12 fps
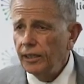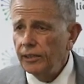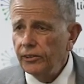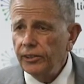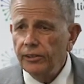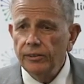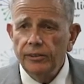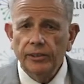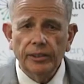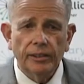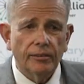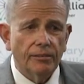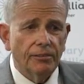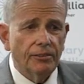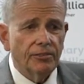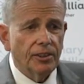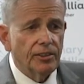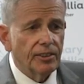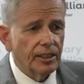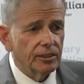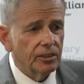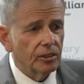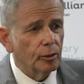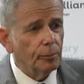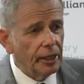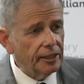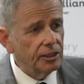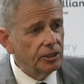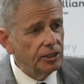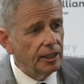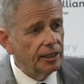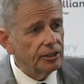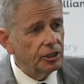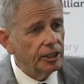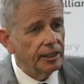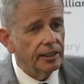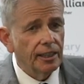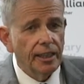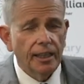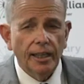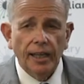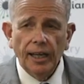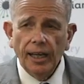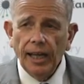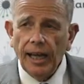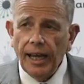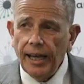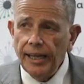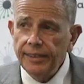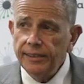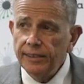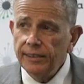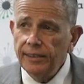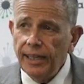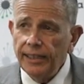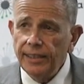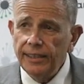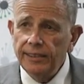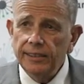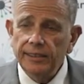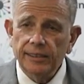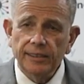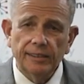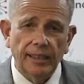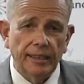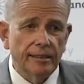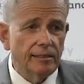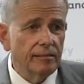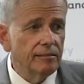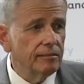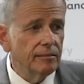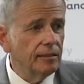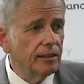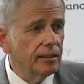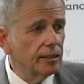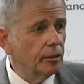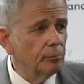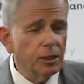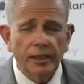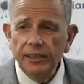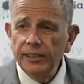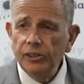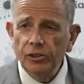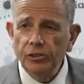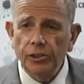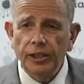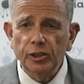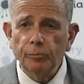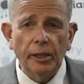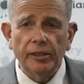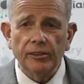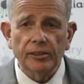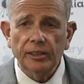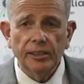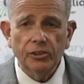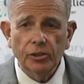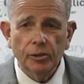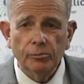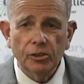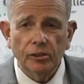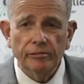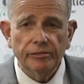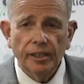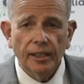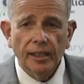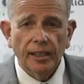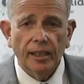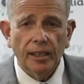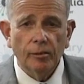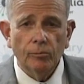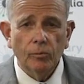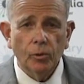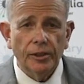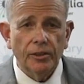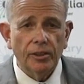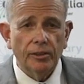You get a $15,000 package in aged care, and that is then completely non-transparent in terms of what